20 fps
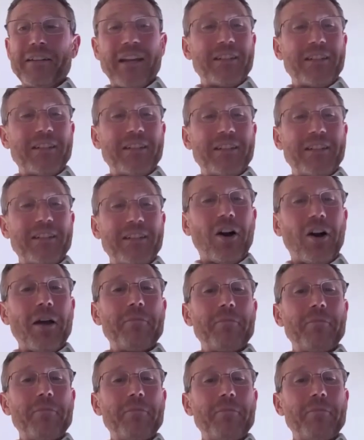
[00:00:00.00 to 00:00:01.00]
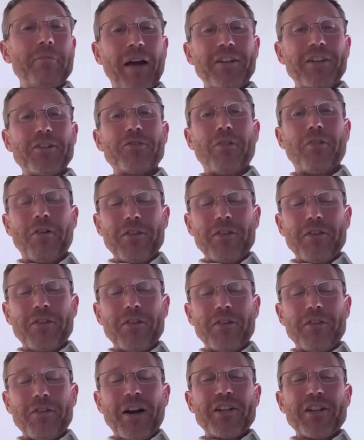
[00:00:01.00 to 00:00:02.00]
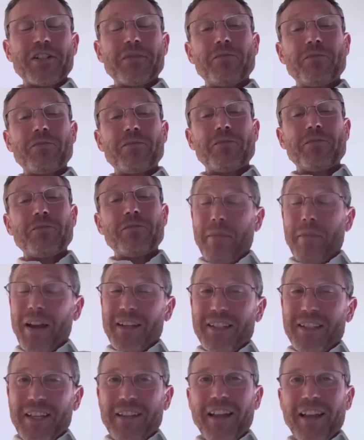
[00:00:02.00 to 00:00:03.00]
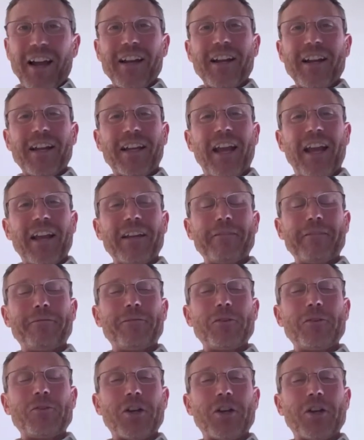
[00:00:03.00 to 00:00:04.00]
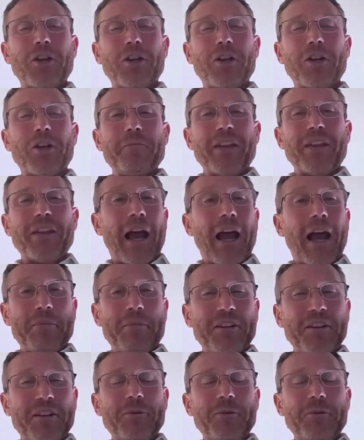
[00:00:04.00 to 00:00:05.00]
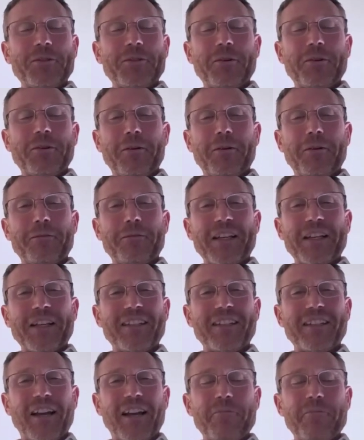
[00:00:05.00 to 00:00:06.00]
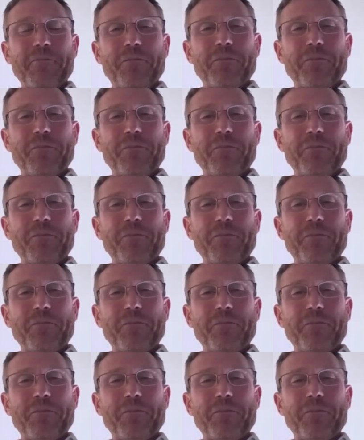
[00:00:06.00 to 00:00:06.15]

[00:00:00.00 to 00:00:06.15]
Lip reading: There's our time dependent Schrödinger equation. We may see that again in future episodes of this